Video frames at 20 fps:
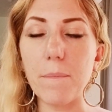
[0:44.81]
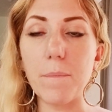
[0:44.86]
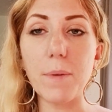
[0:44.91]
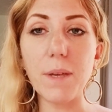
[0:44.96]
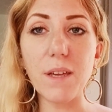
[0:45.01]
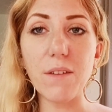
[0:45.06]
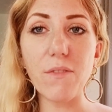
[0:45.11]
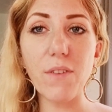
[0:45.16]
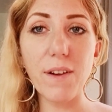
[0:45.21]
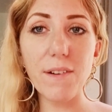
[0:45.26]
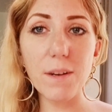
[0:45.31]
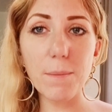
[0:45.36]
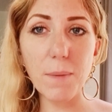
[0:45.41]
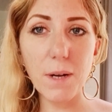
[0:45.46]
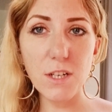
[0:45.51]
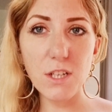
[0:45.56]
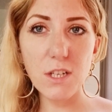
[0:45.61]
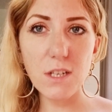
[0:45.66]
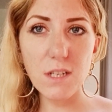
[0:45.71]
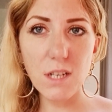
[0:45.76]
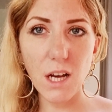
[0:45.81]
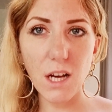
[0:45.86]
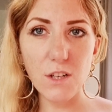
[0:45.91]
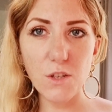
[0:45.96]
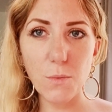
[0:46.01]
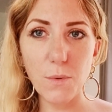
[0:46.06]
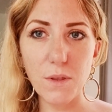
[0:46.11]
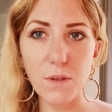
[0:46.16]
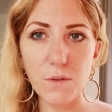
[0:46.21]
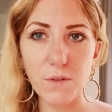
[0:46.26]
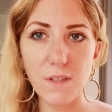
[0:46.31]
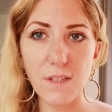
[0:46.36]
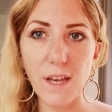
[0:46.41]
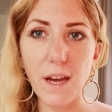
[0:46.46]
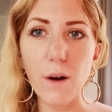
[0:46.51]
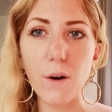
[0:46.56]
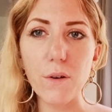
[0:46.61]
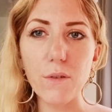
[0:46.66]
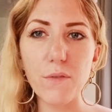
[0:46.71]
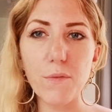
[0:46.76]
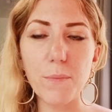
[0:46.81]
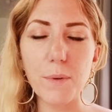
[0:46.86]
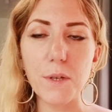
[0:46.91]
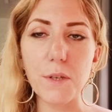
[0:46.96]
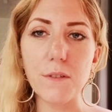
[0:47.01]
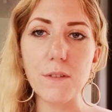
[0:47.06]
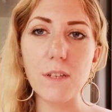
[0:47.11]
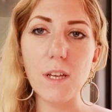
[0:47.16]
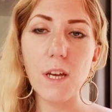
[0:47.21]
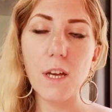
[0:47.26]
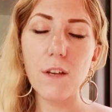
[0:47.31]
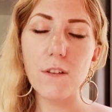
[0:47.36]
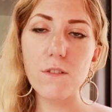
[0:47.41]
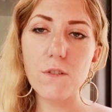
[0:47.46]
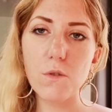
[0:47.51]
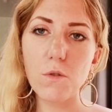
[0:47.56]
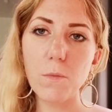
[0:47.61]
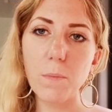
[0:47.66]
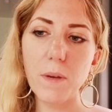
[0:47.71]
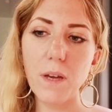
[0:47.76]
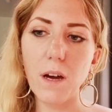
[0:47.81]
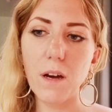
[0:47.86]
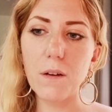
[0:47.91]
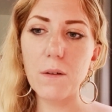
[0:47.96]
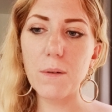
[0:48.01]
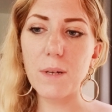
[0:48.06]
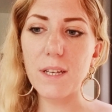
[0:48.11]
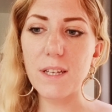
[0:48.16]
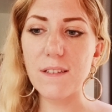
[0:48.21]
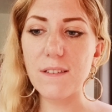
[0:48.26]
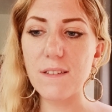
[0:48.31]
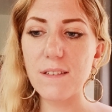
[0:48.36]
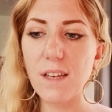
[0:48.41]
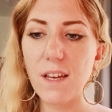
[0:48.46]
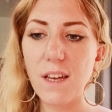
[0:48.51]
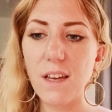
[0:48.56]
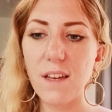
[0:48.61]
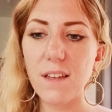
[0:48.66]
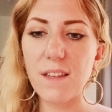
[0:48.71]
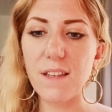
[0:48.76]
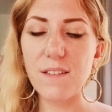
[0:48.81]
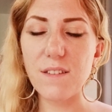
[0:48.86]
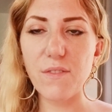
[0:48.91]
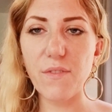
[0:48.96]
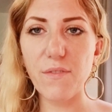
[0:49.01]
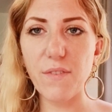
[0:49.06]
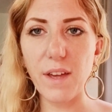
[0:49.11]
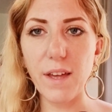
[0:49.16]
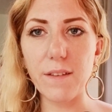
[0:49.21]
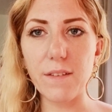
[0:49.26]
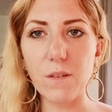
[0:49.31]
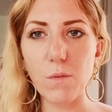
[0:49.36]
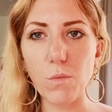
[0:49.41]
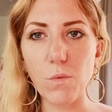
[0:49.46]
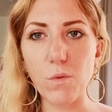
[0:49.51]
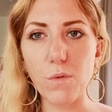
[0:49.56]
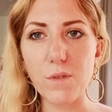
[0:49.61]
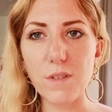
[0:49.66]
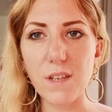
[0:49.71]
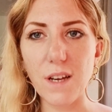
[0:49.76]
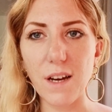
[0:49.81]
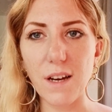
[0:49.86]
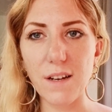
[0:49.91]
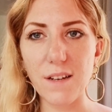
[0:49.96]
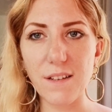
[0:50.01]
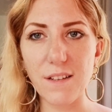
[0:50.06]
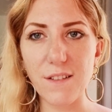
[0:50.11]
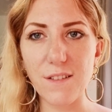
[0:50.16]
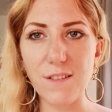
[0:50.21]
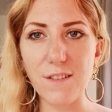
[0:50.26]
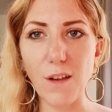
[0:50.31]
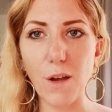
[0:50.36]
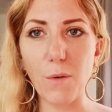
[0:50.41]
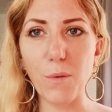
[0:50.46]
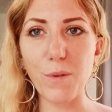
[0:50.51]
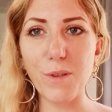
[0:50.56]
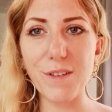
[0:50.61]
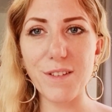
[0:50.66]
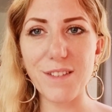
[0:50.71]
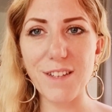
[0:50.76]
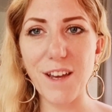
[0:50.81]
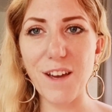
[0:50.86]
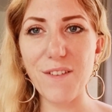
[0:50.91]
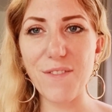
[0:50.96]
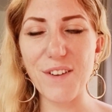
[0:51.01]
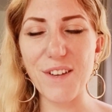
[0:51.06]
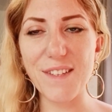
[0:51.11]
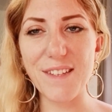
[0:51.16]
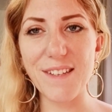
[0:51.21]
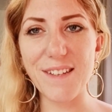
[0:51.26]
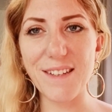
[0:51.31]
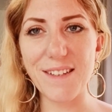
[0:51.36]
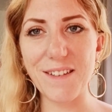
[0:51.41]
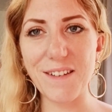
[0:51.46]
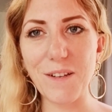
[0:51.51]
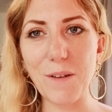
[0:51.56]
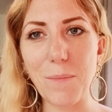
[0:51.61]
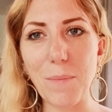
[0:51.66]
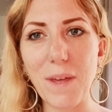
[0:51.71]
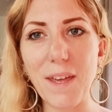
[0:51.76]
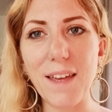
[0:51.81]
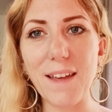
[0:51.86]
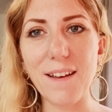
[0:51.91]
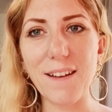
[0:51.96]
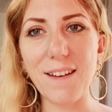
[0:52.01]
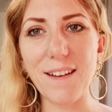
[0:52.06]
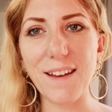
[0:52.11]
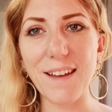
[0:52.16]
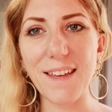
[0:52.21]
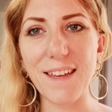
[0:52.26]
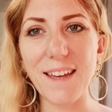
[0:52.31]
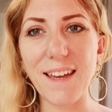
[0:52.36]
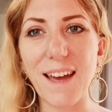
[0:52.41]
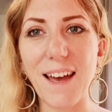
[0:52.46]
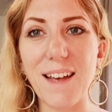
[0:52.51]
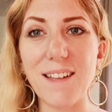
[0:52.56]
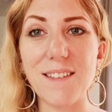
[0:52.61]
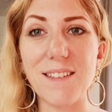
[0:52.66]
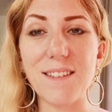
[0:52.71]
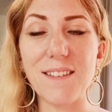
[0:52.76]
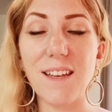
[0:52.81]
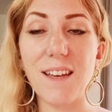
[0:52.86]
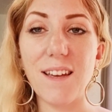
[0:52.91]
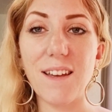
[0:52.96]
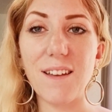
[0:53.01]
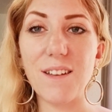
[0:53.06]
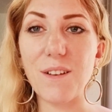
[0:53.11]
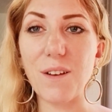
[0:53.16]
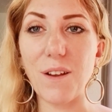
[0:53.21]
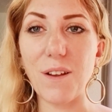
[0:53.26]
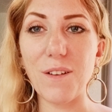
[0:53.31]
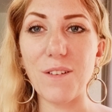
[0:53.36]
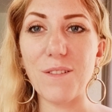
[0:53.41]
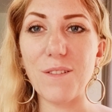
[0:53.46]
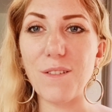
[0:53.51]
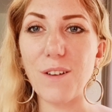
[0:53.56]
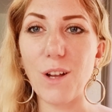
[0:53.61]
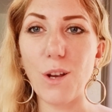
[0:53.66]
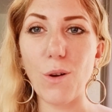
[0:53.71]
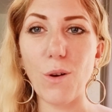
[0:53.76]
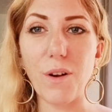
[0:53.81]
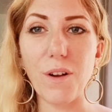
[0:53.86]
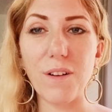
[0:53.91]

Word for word: be very much in touch with yourself because Scorpio is this fixed water and so on the surface it doesn't appear like it has you know a lot